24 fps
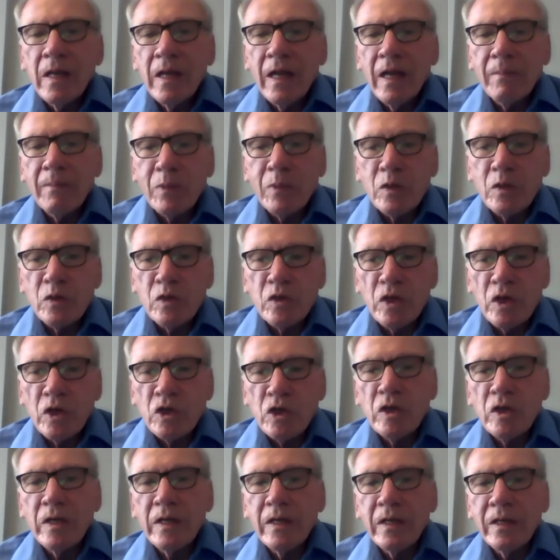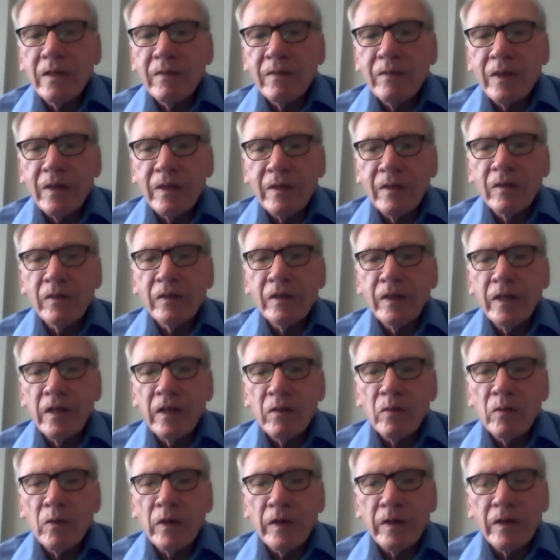and positioning of the
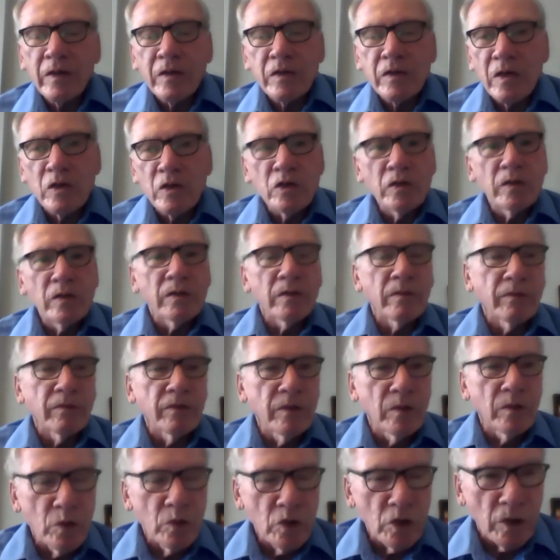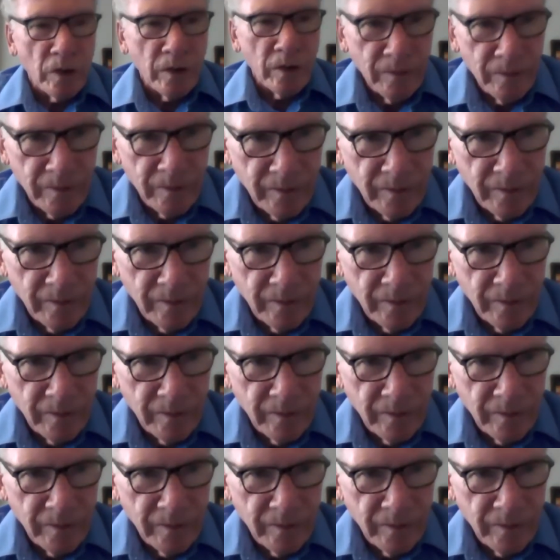healthcare organization of the future?